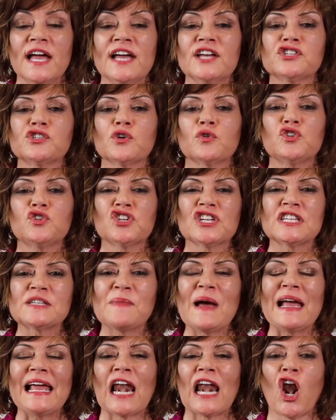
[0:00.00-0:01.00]
So just
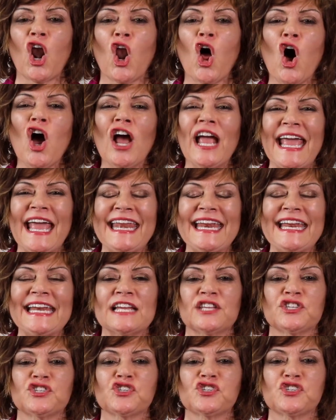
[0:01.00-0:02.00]
by elongating
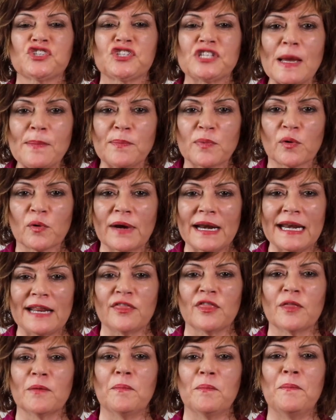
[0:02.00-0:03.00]
and
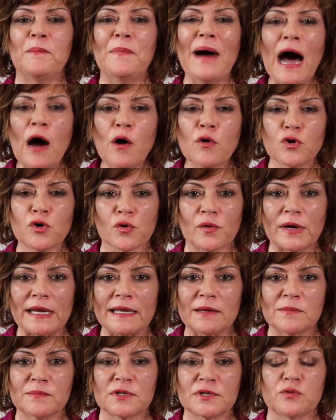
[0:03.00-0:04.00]
separating the
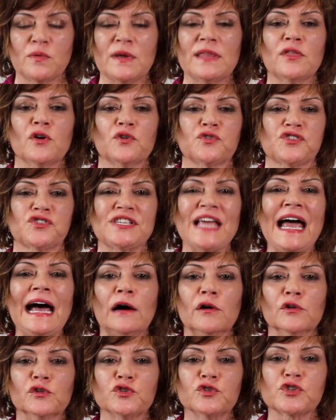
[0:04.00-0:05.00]
boundary between those
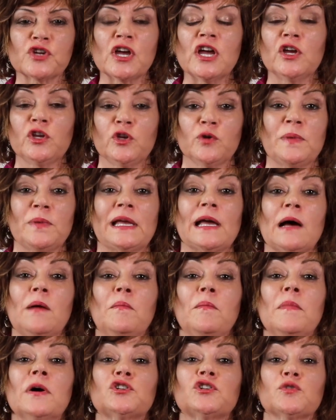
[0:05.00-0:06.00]
sounds, you
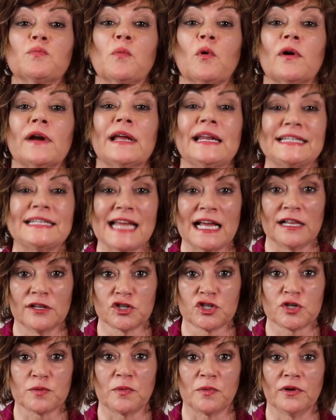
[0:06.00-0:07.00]
become much more
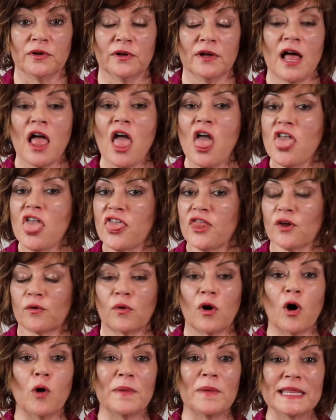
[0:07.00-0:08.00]
intelligible.
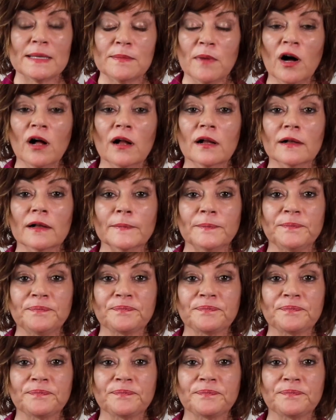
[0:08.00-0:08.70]
Throw me the ball.